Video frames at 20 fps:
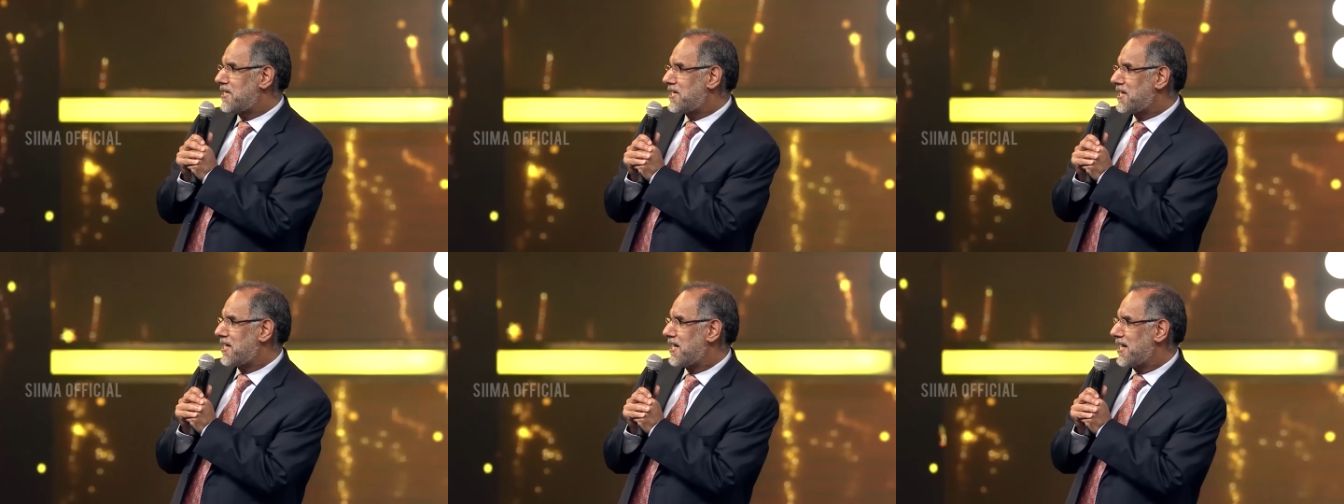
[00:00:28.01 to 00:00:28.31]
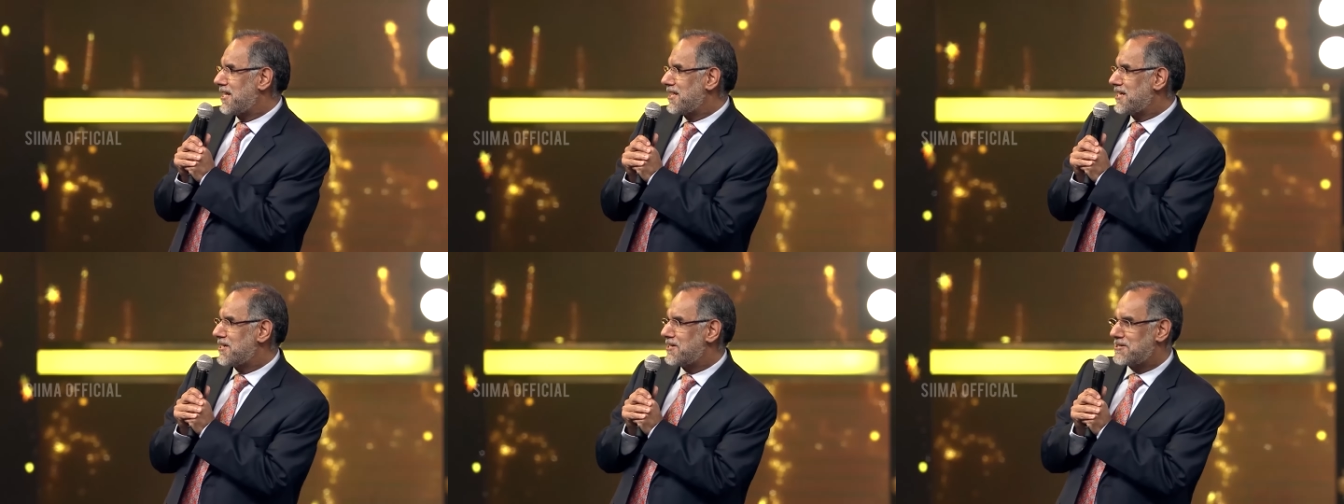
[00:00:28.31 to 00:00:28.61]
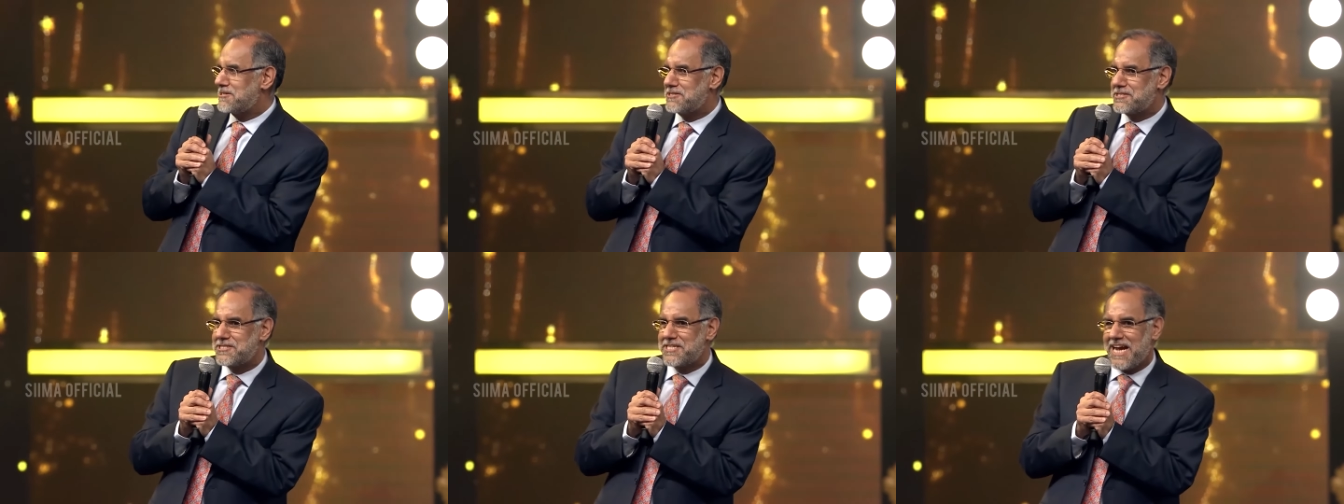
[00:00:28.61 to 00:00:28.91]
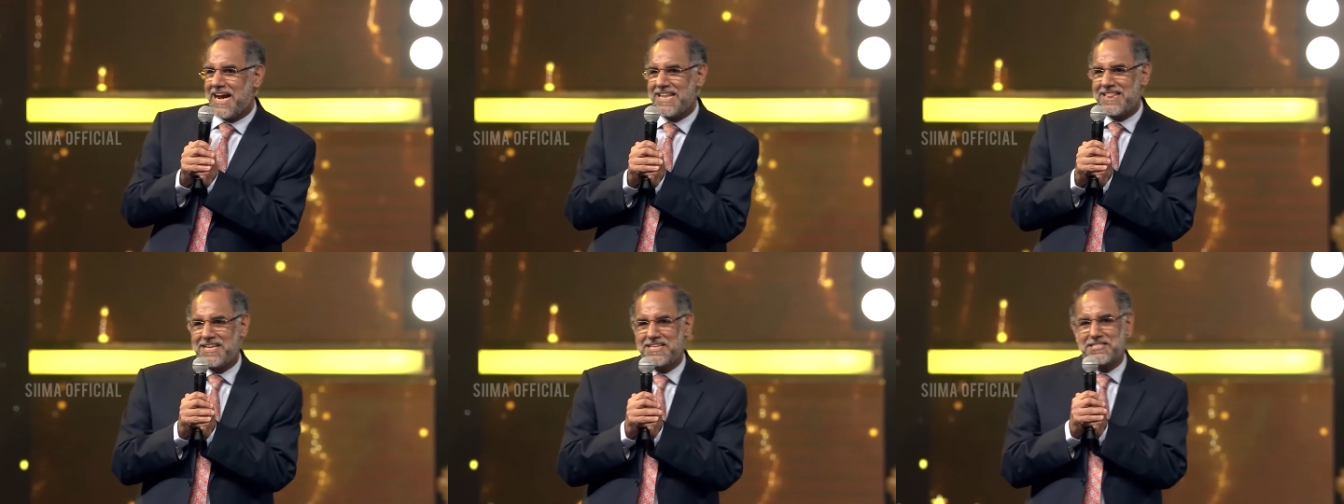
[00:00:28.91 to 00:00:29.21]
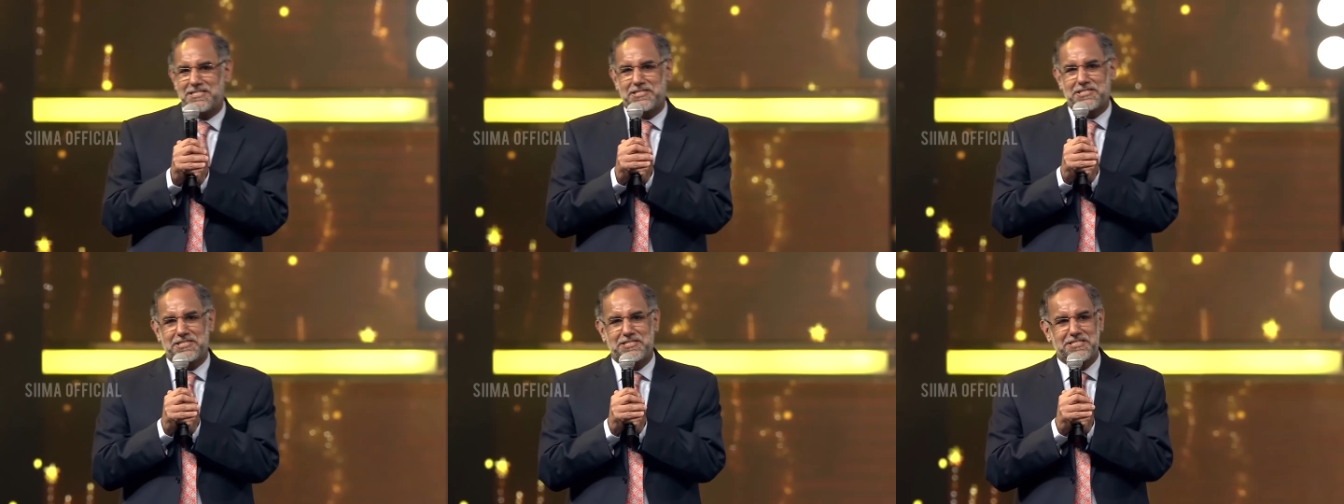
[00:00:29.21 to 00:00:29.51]
color,
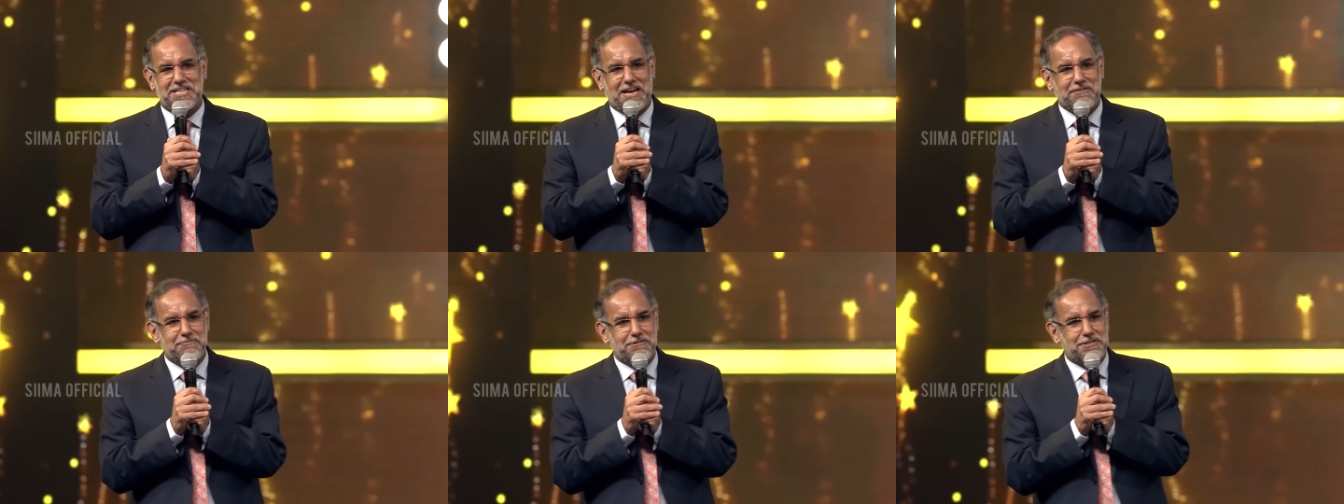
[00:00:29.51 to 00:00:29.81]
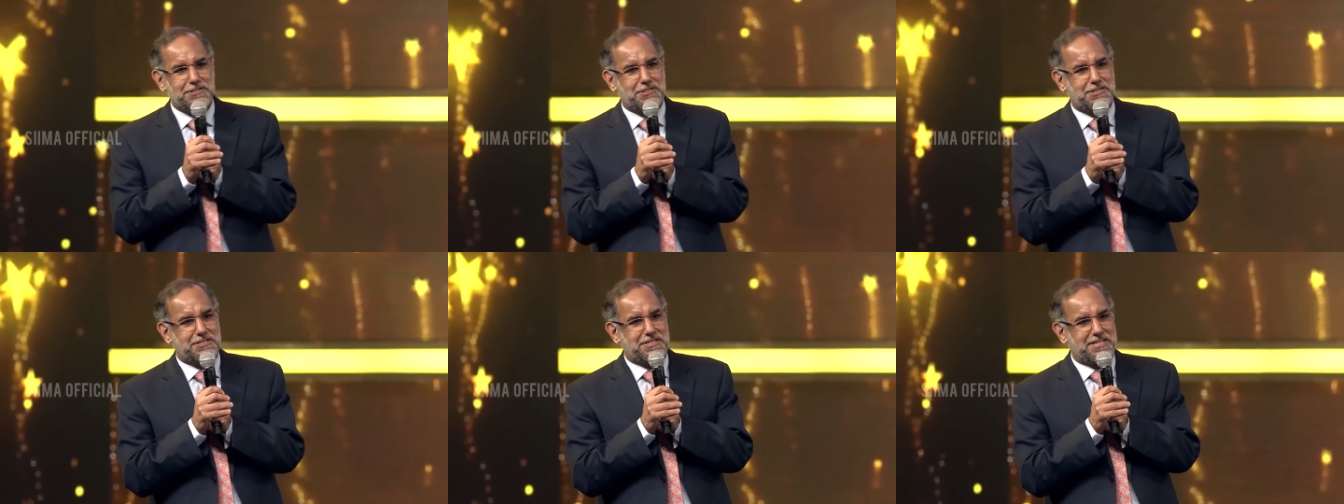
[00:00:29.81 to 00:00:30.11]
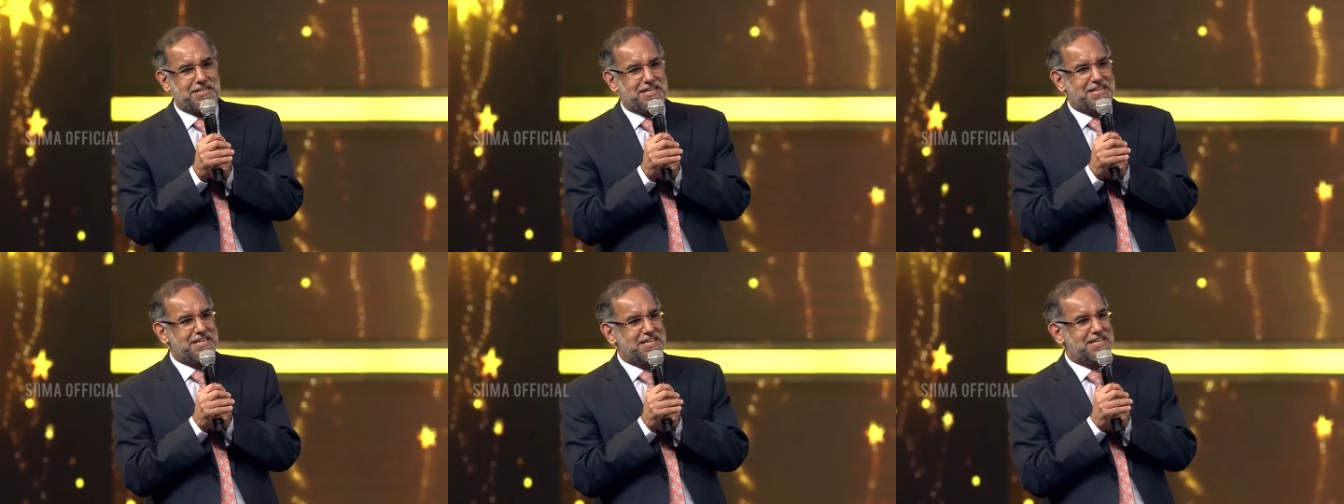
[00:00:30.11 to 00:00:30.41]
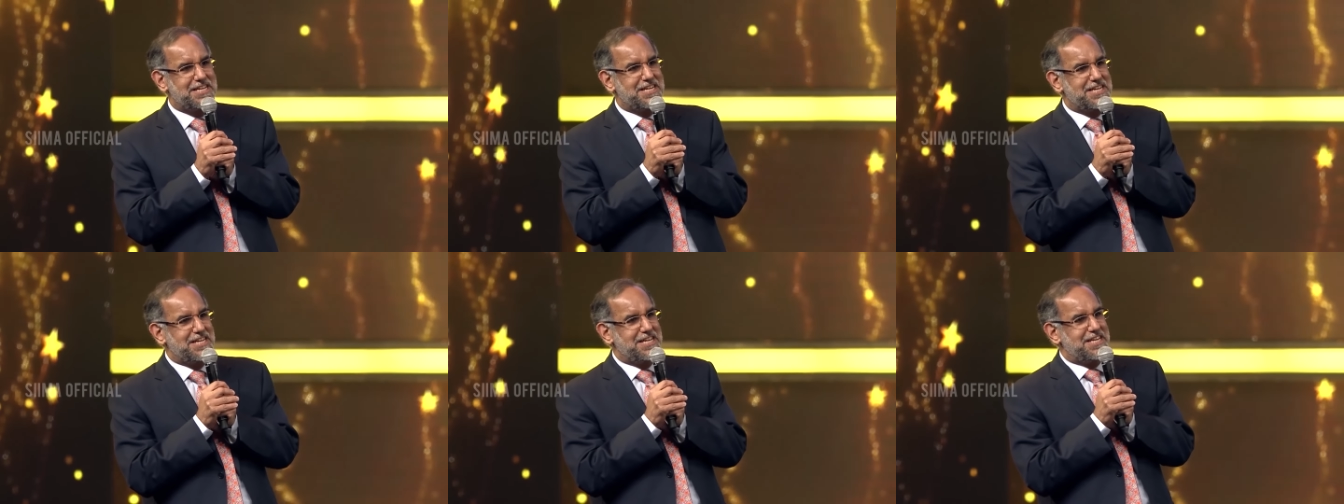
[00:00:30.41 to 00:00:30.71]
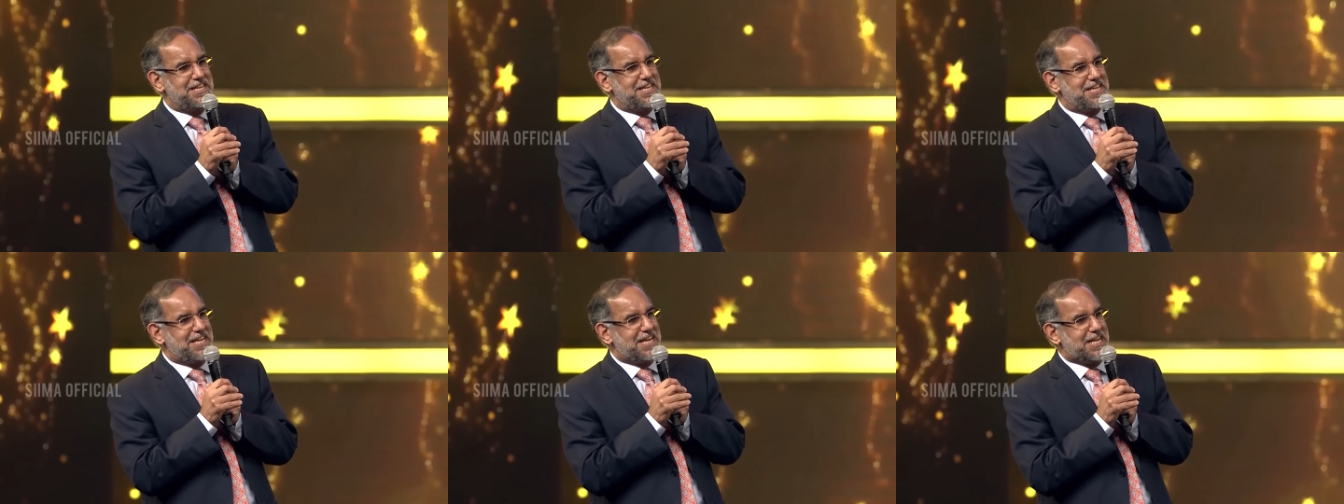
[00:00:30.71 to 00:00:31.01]
talent, diversity
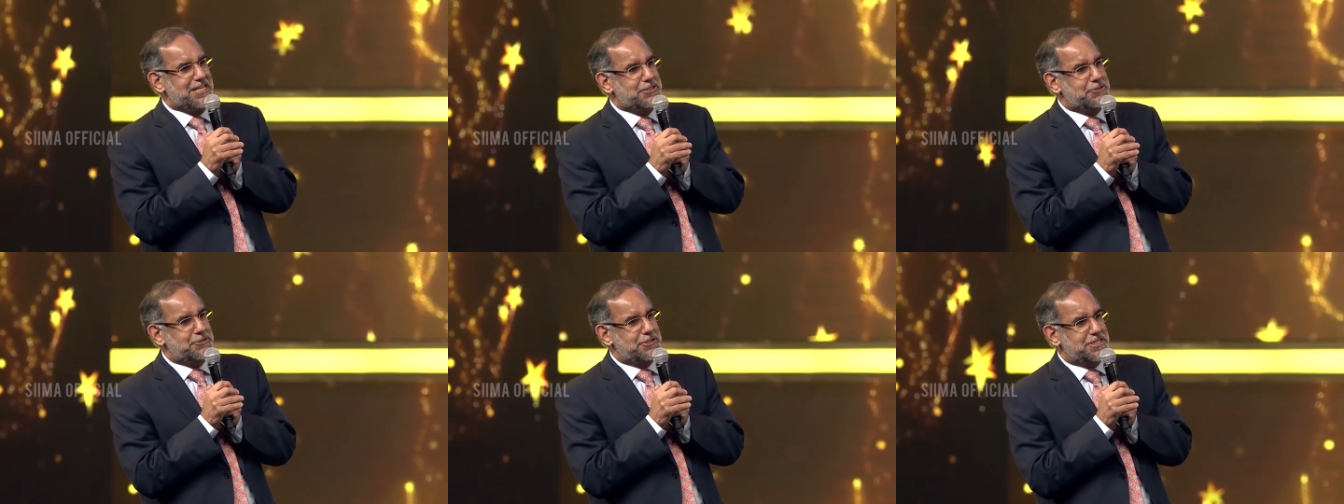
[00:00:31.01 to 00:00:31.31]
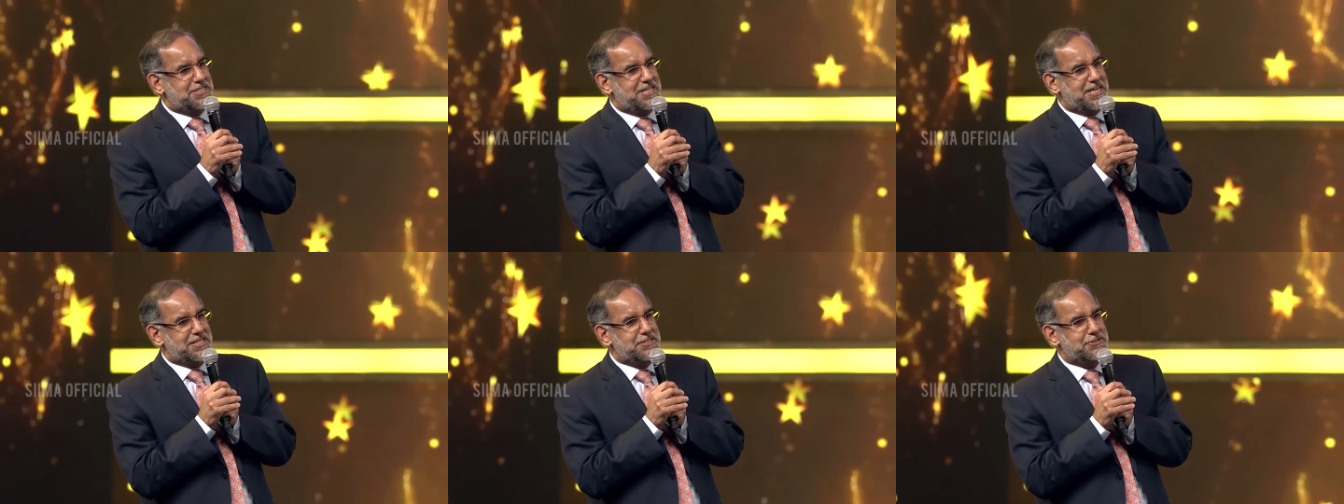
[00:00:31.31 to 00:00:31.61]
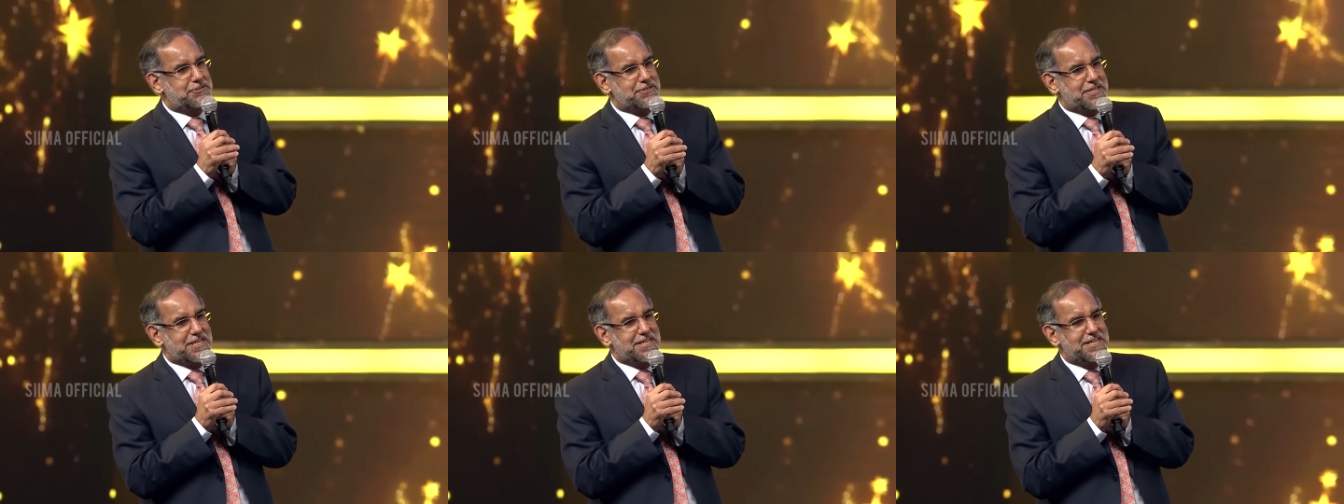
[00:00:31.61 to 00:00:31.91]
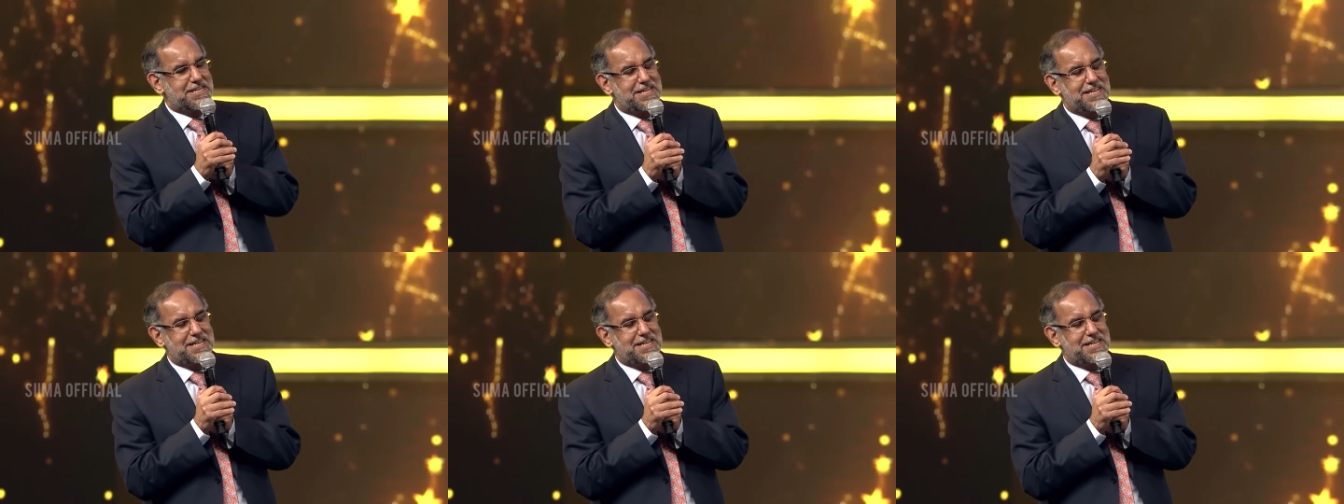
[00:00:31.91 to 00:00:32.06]
into this country.